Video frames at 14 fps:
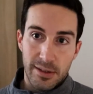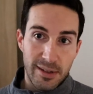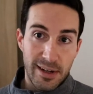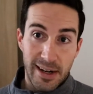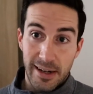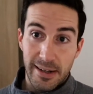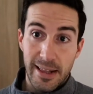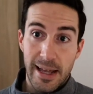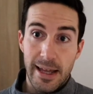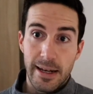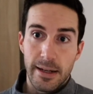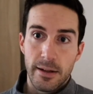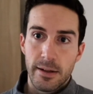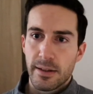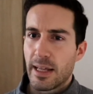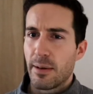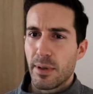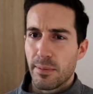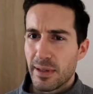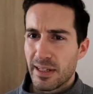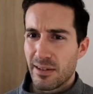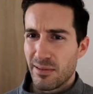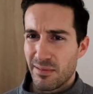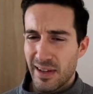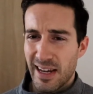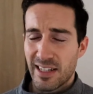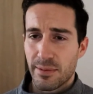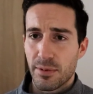then that'd be a
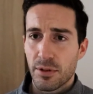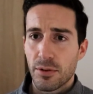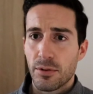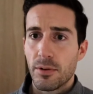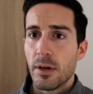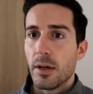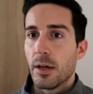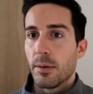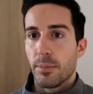bit atypical,